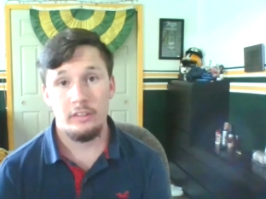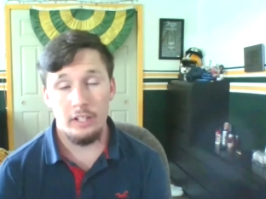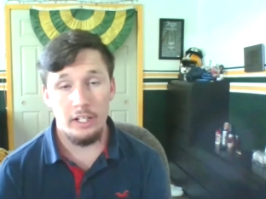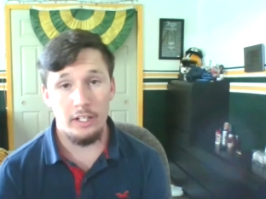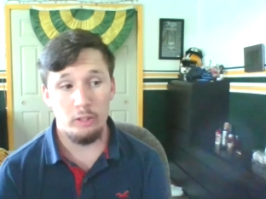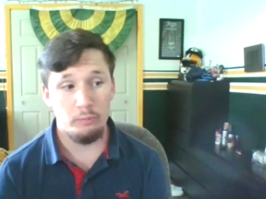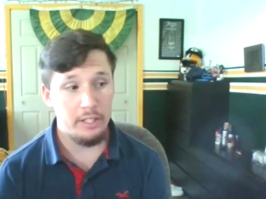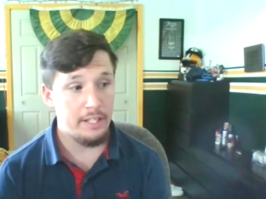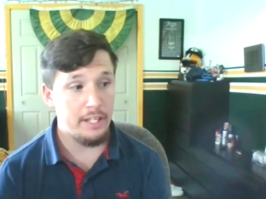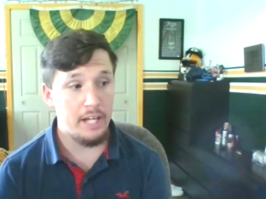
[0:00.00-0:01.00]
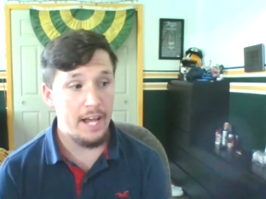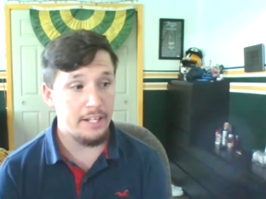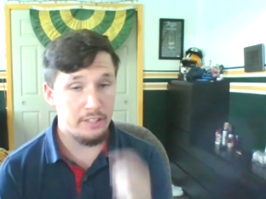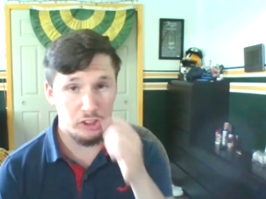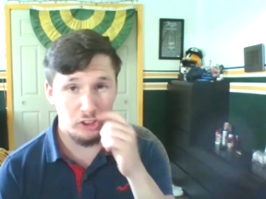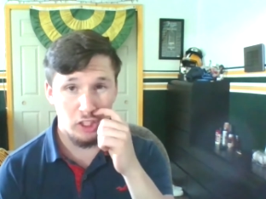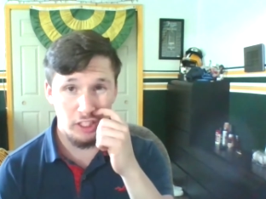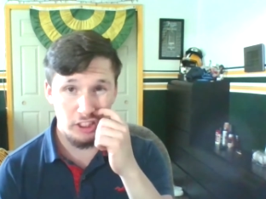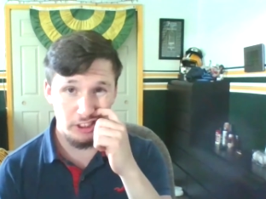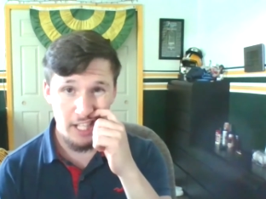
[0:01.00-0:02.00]
And they added
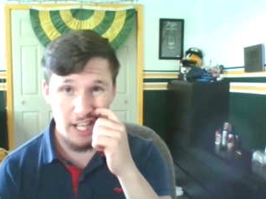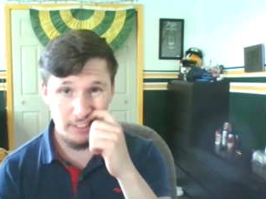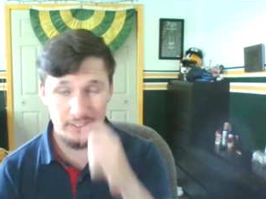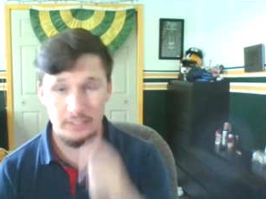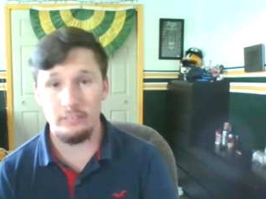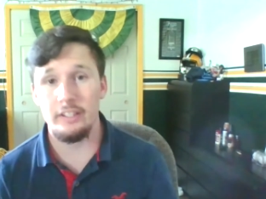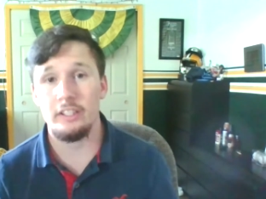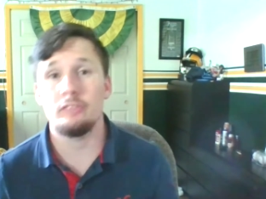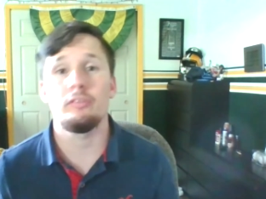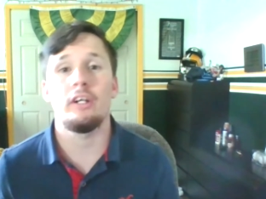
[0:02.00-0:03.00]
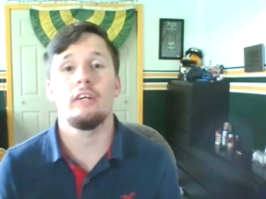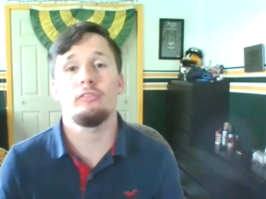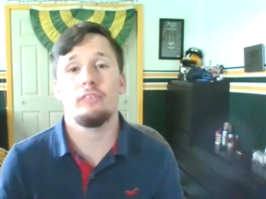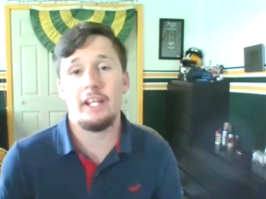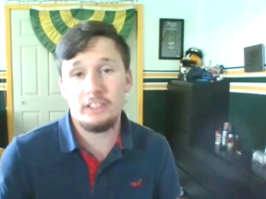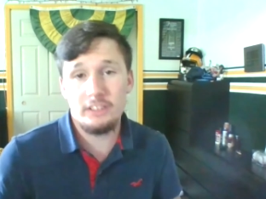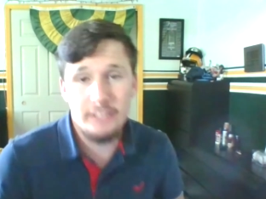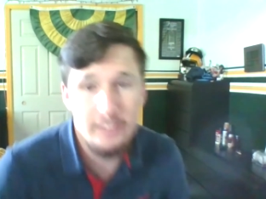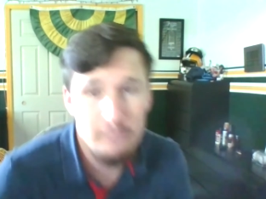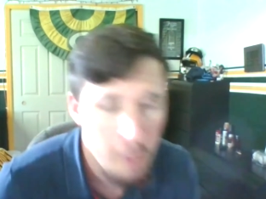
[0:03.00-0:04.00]
Deshaun Jackson in the free agency.